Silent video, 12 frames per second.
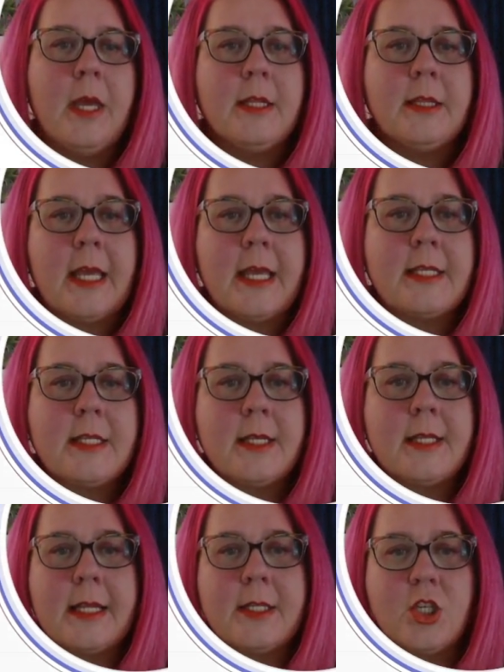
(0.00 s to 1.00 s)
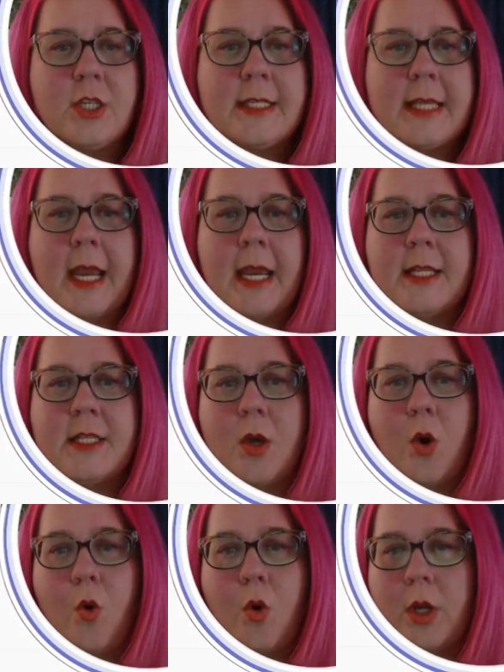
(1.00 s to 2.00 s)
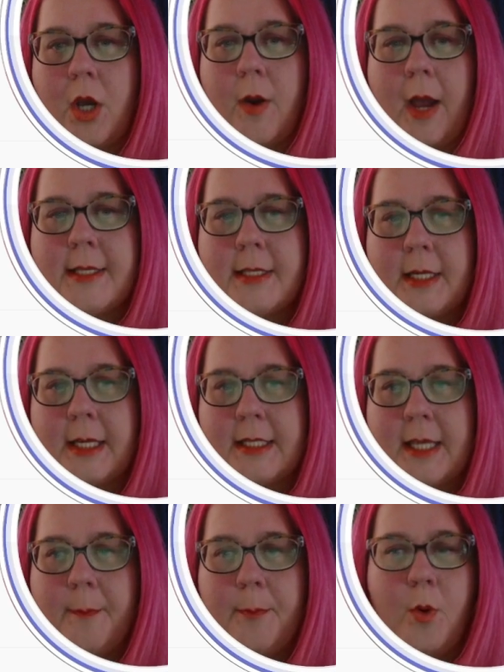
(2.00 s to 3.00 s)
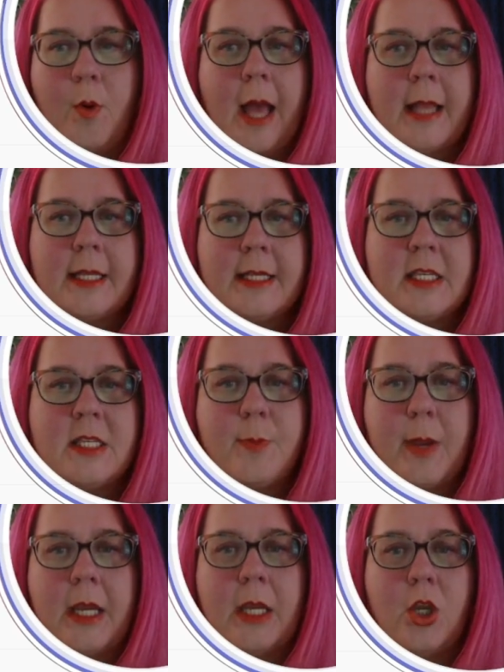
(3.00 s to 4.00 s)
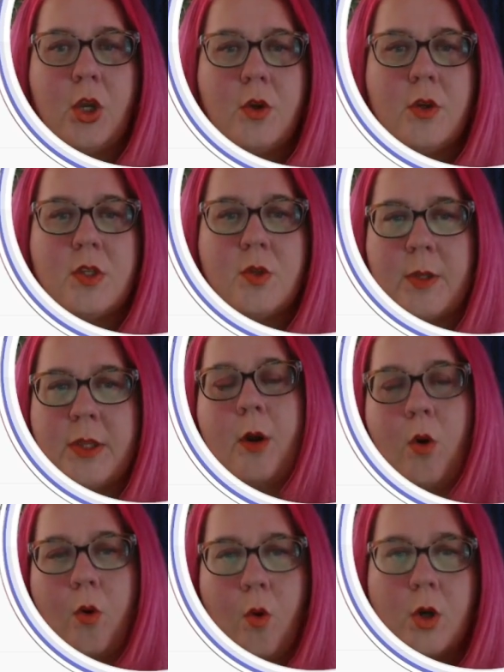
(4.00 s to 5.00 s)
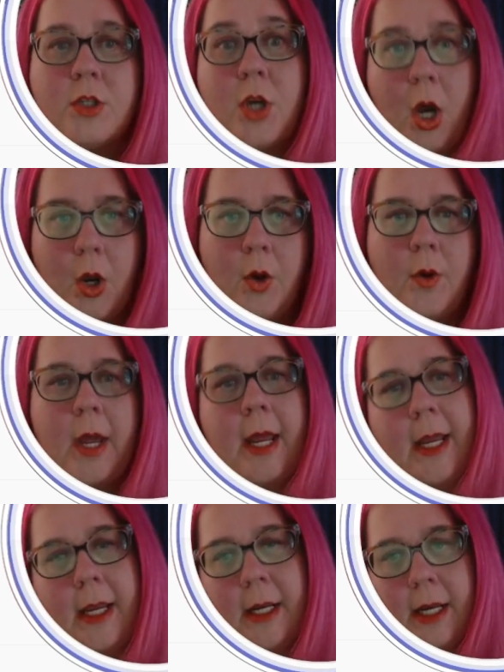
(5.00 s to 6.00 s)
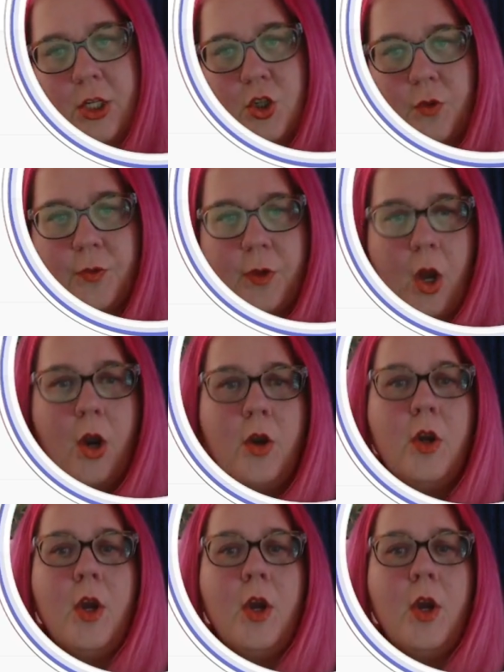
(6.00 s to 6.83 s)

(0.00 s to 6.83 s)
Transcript: This, let's just say it's auto as an example, and this is being used with the auto initial flow.